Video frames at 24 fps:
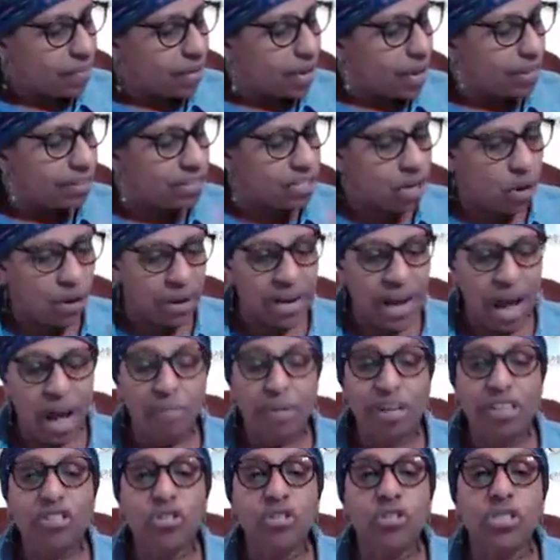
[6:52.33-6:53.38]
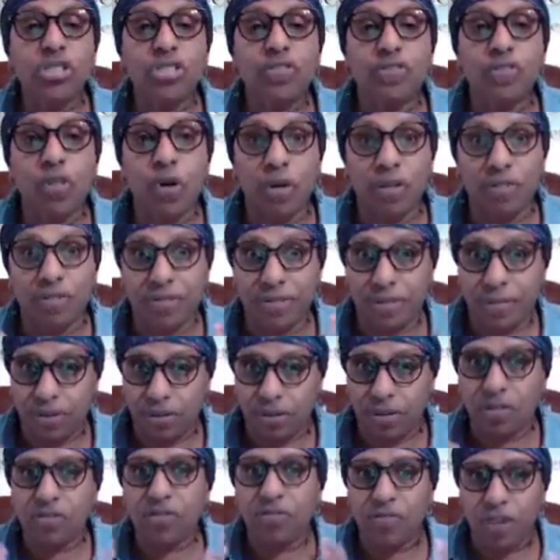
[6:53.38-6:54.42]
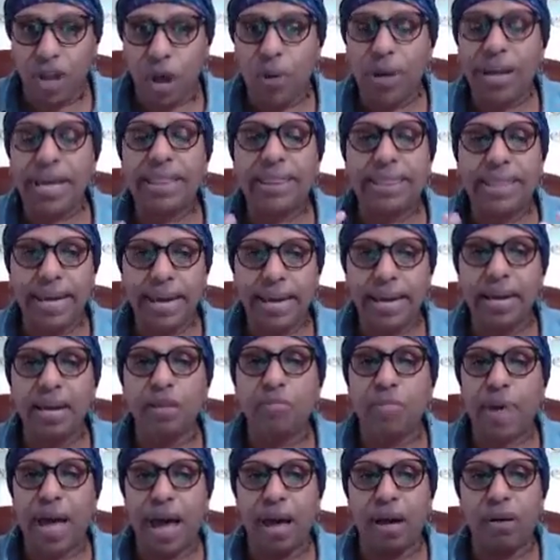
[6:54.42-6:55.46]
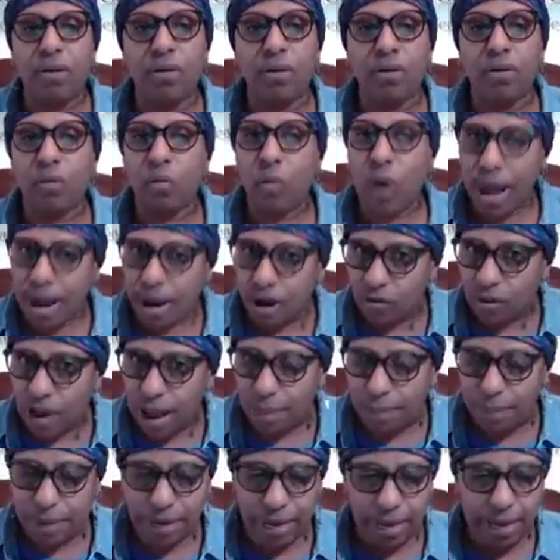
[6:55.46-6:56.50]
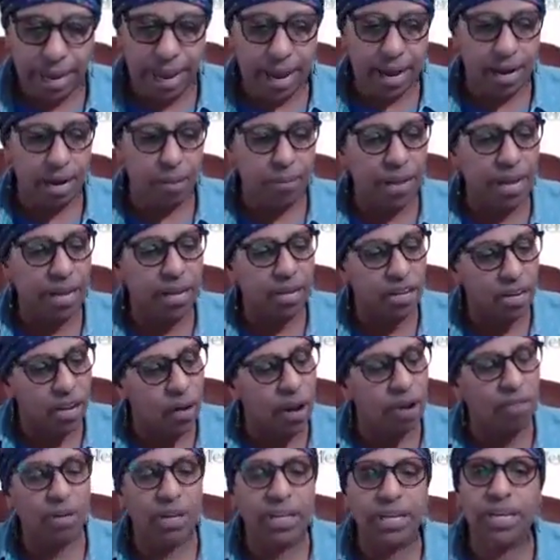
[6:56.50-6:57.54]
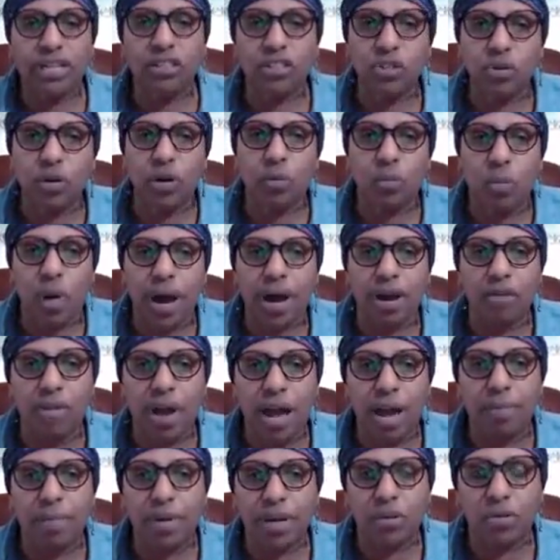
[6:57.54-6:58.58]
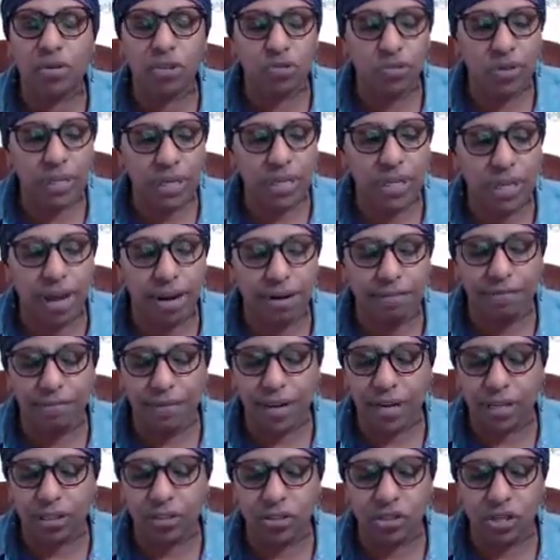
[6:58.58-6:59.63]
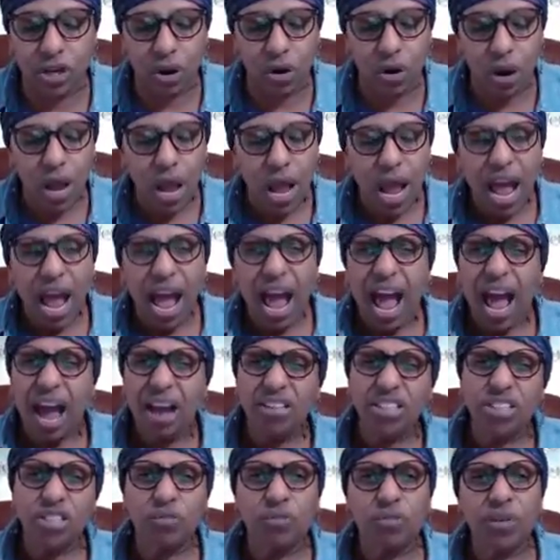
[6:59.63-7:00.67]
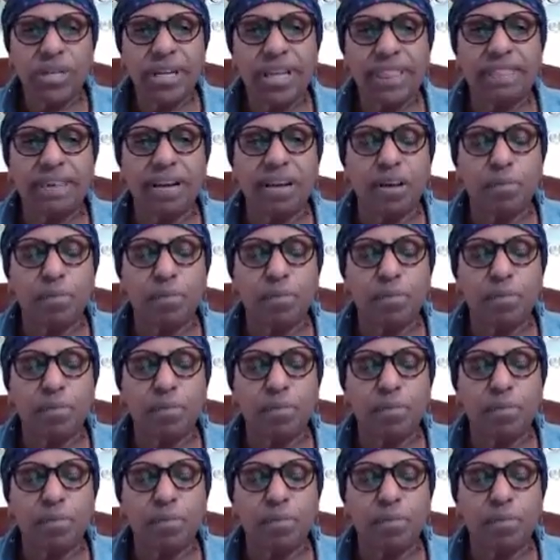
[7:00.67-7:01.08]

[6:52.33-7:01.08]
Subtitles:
So I got my juices flowing and thinking about wire wrapping again. I'm like, you know, I really enjoyed wire wrapping. It was really a lot of fun. So I should really think